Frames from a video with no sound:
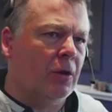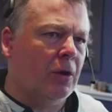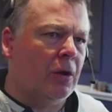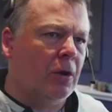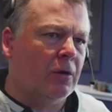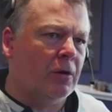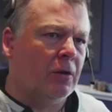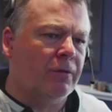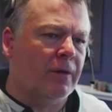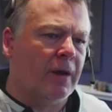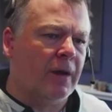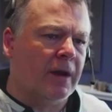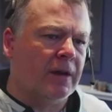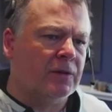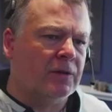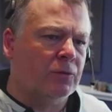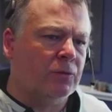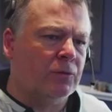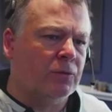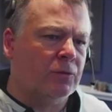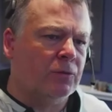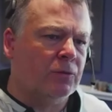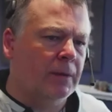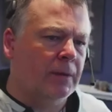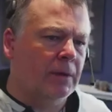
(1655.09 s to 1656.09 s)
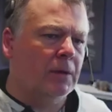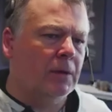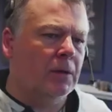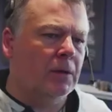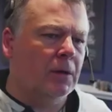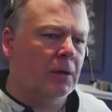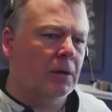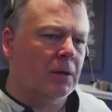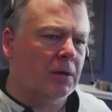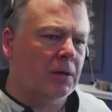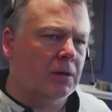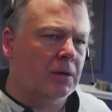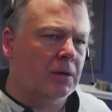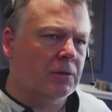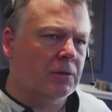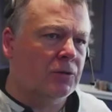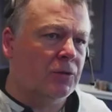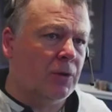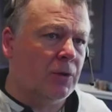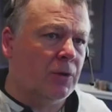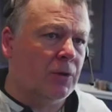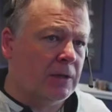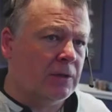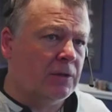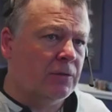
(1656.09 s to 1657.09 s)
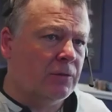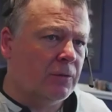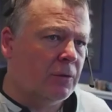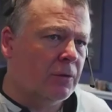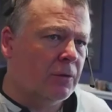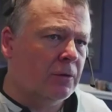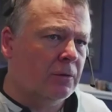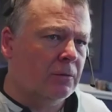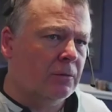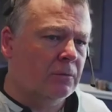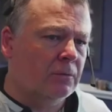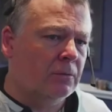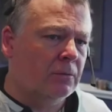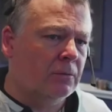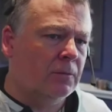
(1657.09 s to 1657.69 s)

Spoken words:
artifacts will be transferred